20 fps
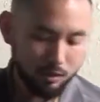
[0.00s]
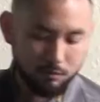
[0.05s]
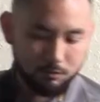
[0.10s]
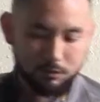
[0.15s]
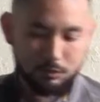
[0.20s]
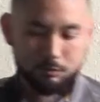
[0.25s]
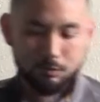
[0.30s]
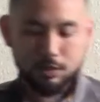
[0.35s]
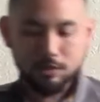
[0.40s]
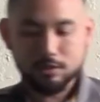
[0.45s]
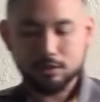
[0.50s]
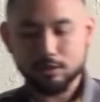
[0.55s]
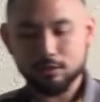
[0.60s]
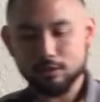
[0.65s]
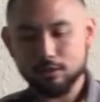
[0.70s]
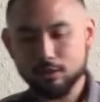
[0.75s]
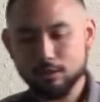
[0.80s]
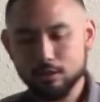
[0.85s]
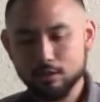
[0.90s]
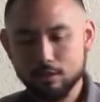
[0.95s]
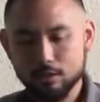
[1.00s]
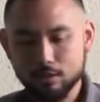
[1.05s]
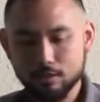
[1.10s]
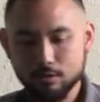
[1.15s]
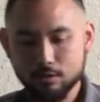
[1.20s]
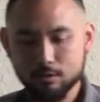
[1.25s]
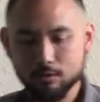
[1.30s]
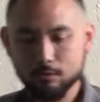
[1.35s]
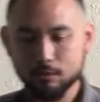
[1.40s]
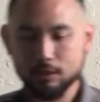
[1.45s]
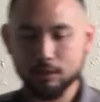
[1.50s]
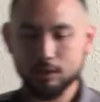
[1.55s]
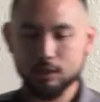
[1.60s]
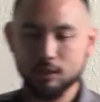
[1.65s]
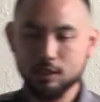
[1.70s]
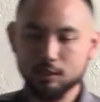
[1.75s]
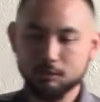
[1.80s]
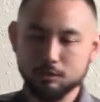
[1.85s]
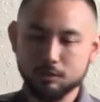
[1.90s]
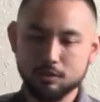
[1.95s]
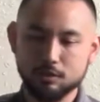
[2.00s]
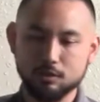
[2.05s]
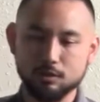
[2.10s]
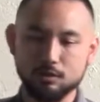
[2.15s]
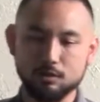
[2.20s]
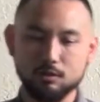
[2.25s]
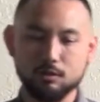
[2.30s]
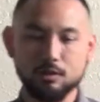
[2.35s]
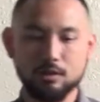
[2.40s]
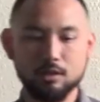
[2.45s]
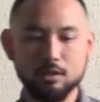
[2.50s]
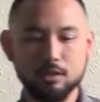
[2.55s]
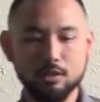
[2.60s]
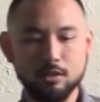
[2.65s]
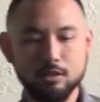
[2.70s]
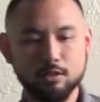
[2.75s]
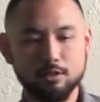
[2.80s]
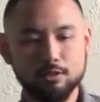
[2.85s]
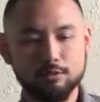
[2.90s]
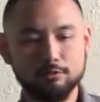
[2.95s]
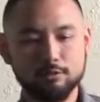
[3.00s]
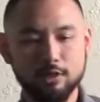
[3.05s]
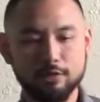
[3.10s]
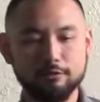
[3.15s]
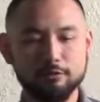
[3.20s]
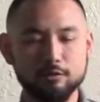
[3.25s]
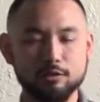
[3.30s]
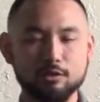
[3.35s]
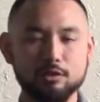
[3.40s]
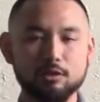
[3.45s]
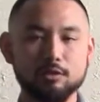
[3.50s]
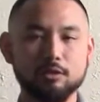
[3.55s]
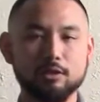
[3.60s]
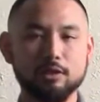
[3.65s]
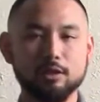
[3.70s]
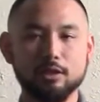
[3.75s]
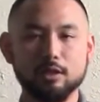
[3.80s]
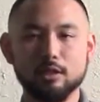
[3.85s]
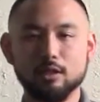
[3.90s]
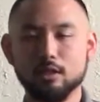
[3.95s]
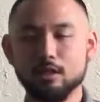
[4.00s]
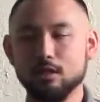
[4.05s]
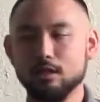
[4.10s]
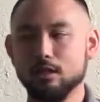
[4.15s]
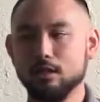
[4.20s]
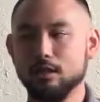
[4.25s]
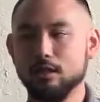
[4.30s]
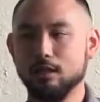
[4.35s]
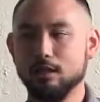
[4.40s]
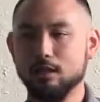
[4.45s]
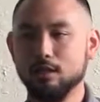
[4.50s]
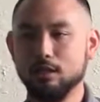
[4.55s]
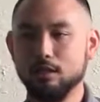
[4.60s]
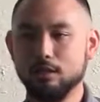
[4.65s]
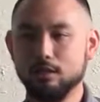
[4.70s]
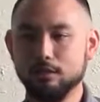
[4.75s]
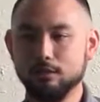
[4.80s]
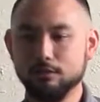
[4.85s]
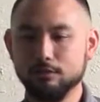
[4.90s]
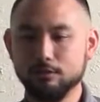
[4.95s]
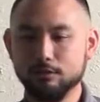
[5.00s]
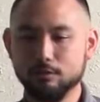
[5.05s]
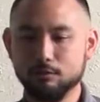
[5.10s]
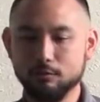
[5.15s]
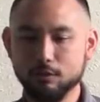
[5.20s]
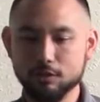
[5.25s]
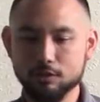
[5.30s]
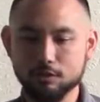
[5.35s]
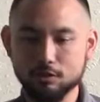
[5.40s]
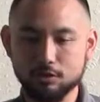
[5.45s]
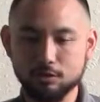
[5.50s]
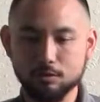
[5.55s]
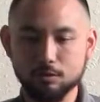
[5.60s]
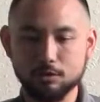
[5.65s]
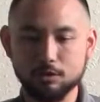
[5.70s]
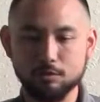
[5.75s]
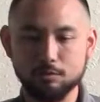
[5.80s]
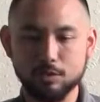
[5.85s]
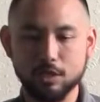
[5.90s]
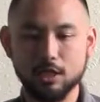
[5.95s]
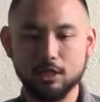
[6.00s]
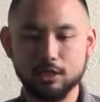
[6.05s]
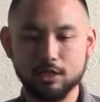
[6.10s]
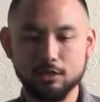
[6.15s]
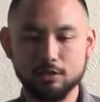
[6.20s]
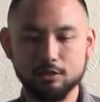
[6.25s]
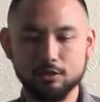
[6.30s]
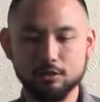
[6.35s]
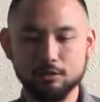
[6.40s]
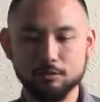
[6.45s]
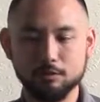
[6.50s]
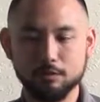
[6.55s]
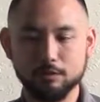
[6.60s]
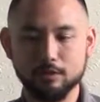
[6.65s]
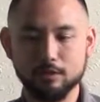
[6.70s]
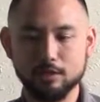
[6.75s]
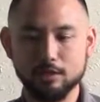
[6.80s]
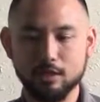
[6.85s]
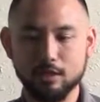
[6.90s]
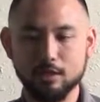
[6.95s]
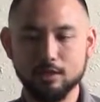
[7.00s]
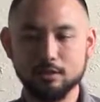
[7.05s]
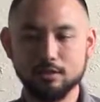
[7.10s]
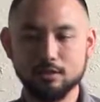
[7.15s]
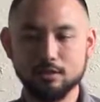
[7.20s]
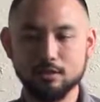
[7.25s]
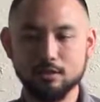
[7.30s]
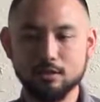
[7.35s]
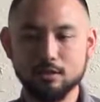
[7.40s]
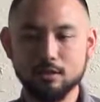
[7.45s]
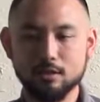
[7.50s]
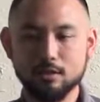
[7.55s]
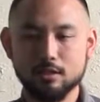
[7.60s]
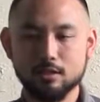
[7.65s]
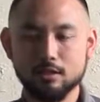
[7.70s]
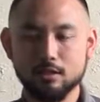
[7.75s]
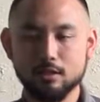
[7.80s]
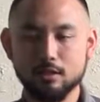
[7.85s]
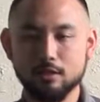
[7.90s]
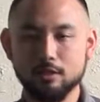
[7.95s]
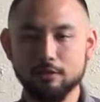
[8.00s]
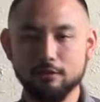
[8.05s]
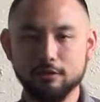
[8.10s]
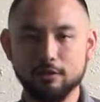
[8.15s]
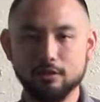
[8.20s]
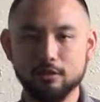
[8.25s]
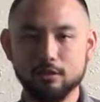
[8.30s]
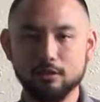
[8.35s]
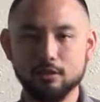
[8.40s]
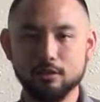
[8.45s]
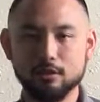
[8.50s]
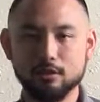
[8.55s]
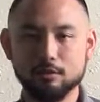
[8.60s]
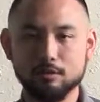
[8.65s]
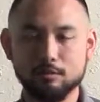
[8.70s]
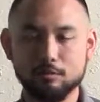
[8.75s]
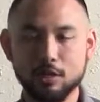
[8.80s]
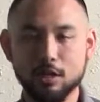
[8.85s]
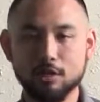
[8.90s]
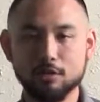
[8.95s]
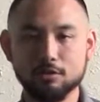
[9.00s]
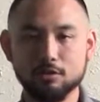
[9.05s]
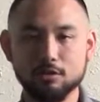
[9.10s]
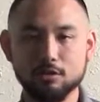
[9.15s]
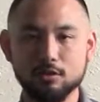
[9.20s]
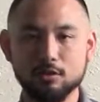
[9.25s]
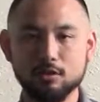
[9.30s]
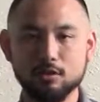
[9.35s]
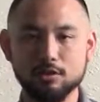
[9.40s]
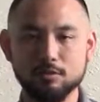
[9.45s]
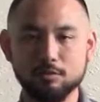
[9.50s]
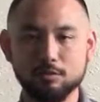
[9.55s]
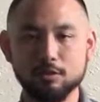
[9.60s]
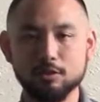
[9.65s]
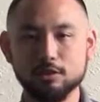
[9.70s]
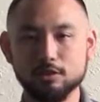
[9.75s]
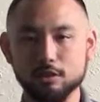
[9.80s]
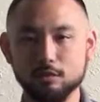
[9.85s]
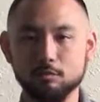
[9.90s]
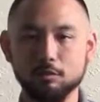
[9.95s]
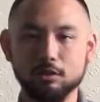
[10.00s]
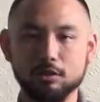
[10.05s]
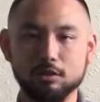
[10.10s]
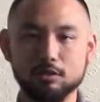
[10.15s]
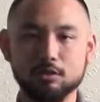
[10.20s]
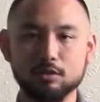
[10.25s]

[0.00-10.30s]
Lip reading: But basically, when it comes to rifle shooting, what you do with your body in terms of your stance and everything and posture is pretty similar